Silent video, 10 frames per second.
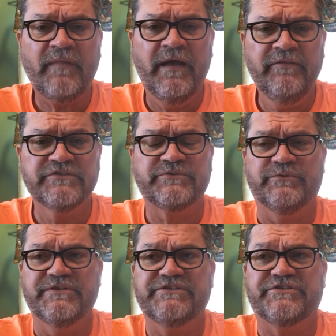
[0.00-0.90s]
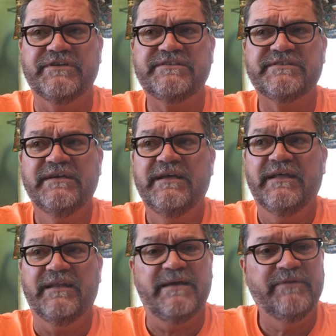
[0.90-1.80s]
Other school districts,
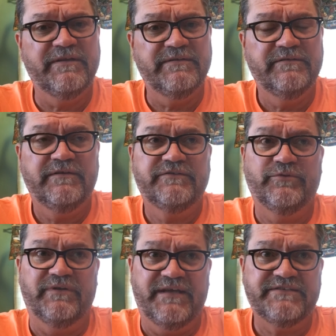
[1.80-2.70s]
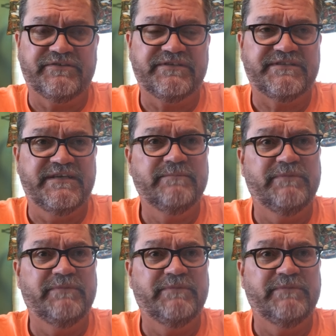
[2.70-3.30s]
Lebanon to a lesser extent,